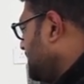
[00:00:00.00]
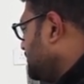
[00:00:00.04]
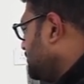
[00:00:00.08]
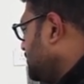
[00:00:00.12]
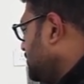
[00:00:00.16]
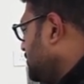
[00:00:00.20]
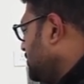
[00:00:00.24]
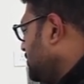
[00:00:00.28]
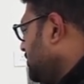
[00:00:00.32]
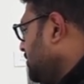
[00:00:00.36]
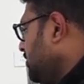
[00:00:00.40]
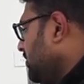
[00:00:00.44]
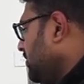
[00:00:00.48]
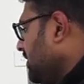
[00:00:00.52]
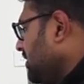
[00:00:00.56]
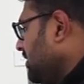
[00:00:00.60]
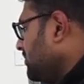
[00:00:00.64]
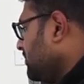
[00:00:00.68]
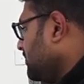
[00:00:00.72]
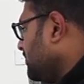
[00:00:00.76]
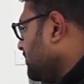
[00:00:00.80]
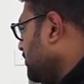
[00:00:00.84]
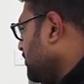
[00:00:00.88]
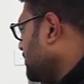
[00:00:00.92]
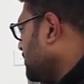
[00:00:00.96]
So you
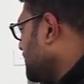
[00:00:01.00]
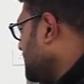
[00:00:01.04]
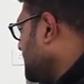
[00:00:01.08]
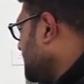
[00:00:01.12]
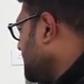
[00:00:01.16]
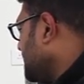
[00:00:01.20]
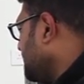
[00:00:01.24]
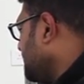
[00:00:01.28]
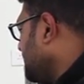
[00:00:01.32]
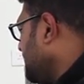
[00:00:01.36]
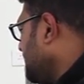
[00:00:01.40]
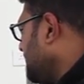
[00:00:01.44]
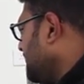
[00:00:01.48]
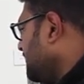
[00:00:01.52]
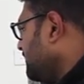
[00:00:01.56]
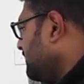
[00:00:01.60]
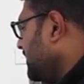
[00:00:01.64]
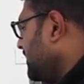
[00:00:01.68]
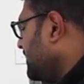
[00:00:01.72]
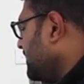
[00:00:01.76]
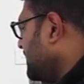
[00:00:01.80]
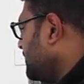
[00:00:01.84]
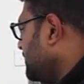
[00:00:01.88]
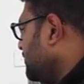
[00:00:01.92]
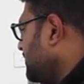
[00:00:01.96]
can put it
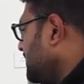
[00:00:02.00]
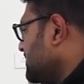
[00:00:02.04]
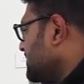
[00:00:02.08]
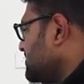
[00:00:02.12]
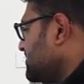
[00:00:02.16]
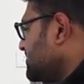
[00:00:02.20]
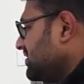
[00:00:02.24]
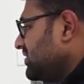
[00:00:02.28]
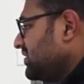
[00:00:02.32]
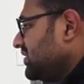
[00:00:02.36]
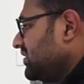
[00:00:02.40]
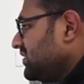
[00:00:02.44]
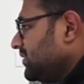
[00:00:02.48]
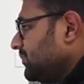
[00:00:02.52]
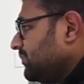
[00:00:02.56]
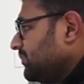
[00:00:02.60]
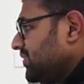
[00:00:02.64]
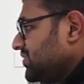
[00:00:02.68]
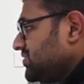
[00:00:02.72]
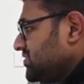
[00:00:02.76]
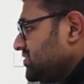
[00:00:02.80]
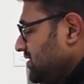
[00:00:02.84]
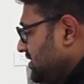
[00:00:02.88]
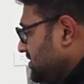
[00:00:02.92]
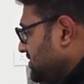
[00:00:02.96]
anywhere and you can see the
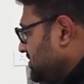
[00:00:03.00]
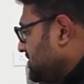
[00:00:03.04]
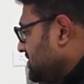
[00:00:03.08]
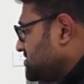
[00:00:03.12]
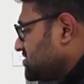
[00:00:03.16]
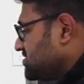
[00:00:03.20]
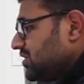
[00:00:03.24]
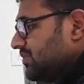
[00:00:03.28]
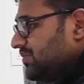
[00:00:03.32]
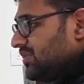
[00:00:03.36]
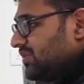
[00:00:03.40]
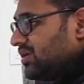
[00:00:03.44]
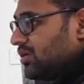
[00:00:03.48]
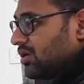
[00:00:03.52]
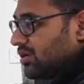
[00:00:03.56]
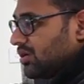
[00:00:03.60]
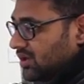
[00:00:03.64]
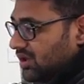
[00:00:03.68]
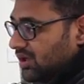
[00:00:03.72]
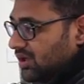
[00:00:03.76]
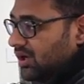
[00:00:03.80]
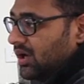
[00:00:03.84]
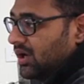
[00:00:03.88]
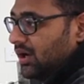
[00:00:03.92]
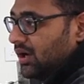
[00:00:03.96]
temperature results coming on
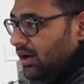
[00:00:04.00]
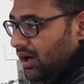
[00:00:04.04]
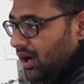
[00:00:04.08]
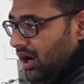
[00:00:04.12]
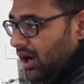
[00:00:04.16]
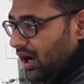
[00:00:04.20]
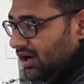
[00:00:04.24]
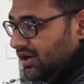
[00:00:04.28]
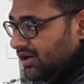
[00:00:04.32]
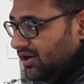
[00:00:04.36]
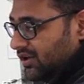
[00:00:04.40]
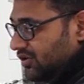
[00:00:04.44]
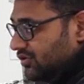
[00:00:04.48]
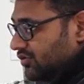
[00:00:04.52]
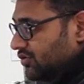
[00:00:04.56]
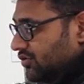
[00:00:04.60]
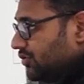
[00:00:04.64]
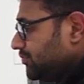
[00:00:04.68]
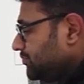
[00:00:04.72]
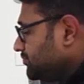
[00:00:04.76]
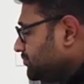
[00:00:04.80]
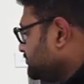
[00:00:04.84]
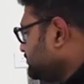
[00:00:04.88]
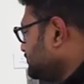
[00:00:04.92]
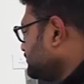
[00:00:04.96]
the
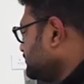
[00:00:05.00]
Arduino.